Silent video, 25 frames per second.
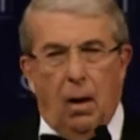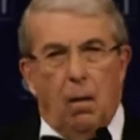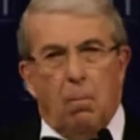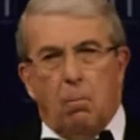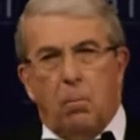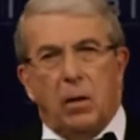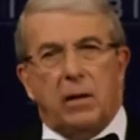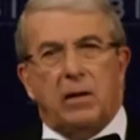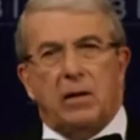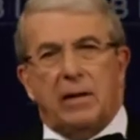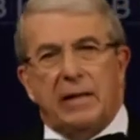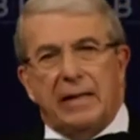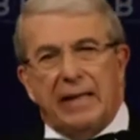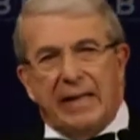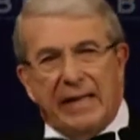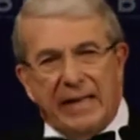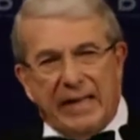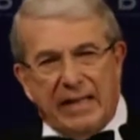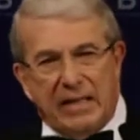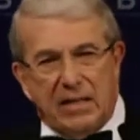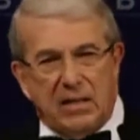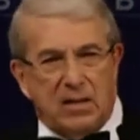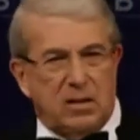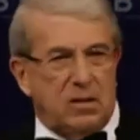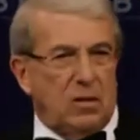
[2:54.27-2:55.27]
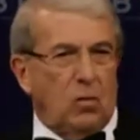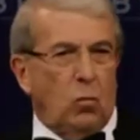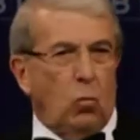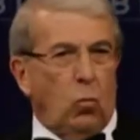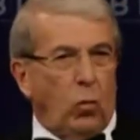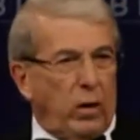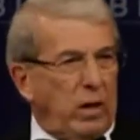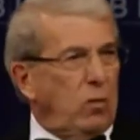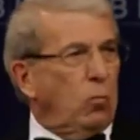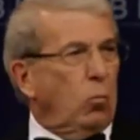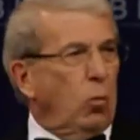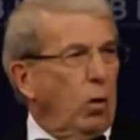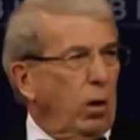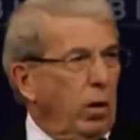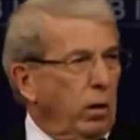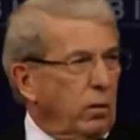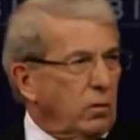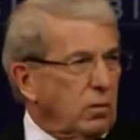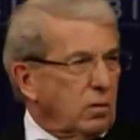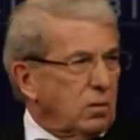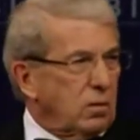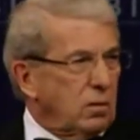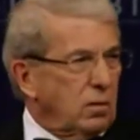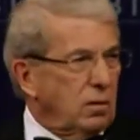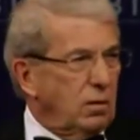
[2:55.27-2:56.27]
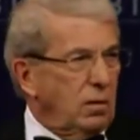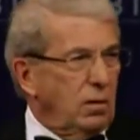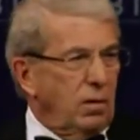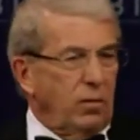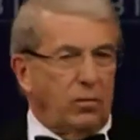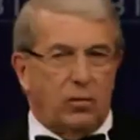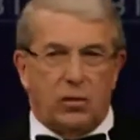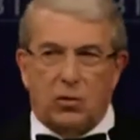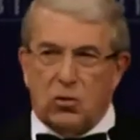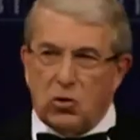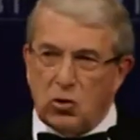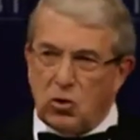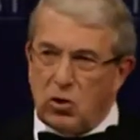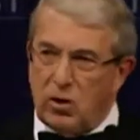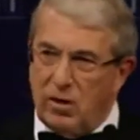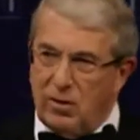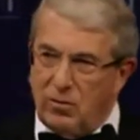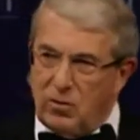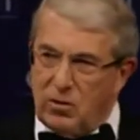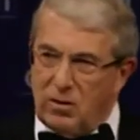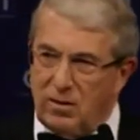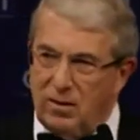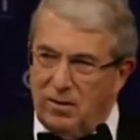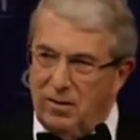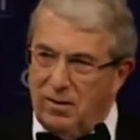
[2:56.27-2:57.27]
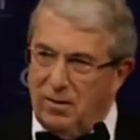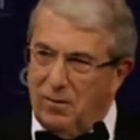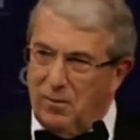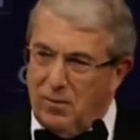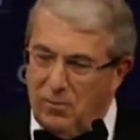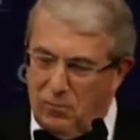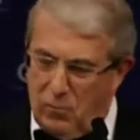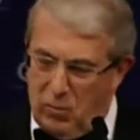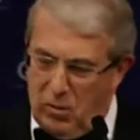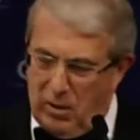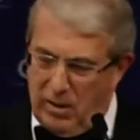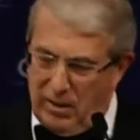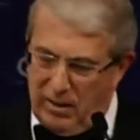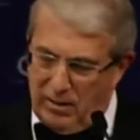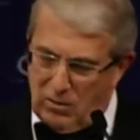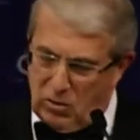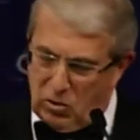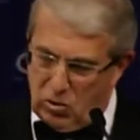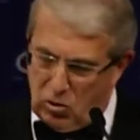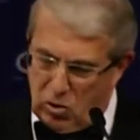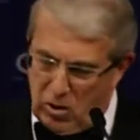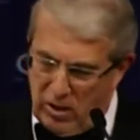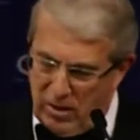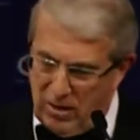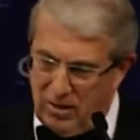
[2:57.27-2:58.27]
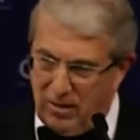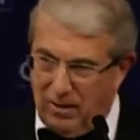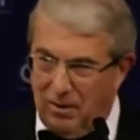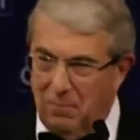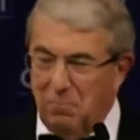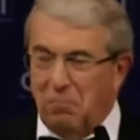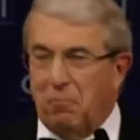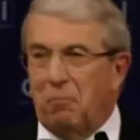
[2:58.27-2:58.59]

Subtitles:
But at least we weren't the Chancellor of the Exchequer.